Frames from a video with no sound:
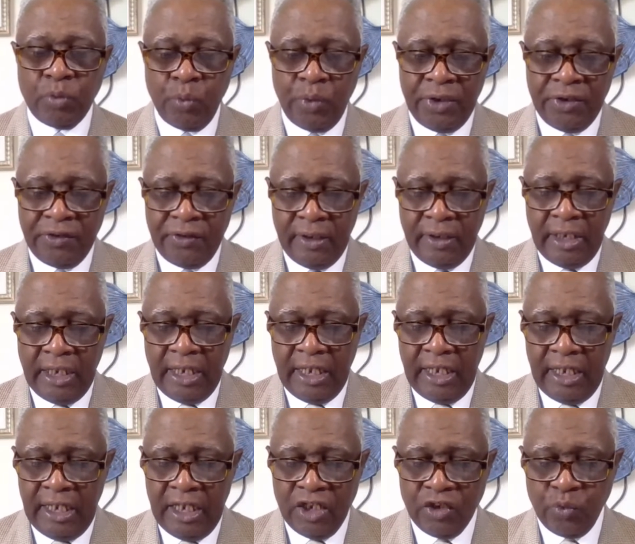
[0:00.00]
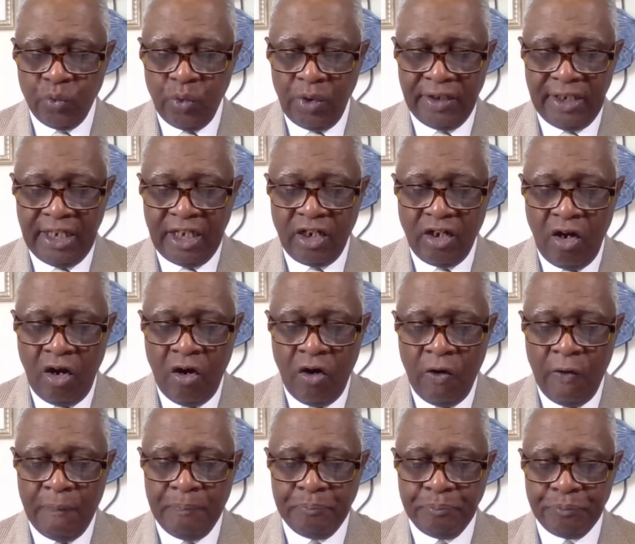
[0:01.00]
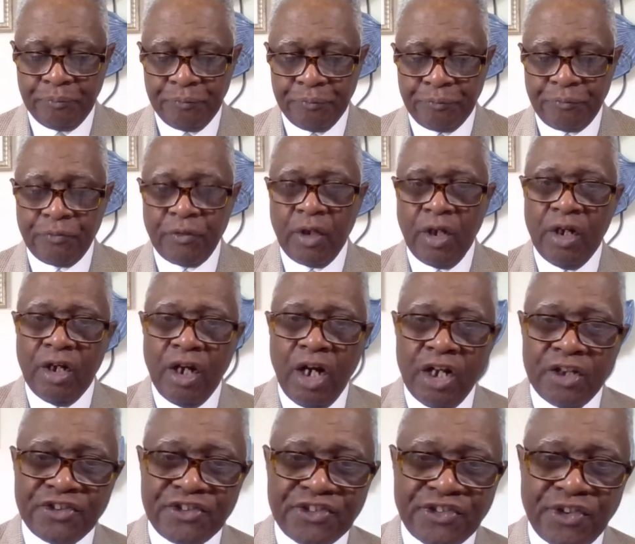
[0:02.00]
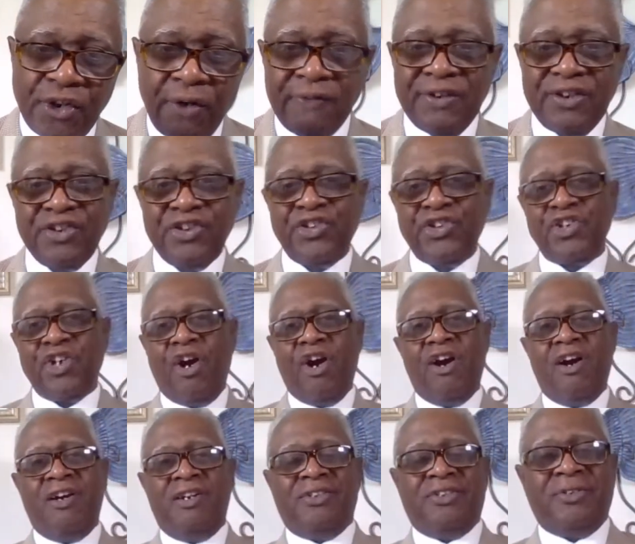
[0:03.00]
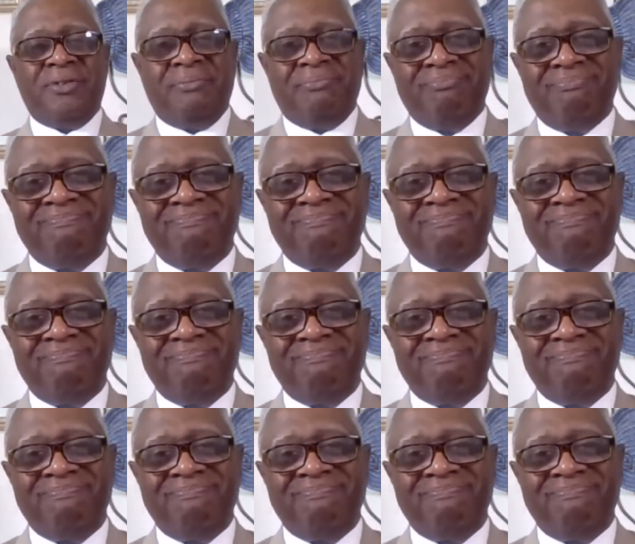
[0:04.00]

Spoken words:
with is what they call a service charge.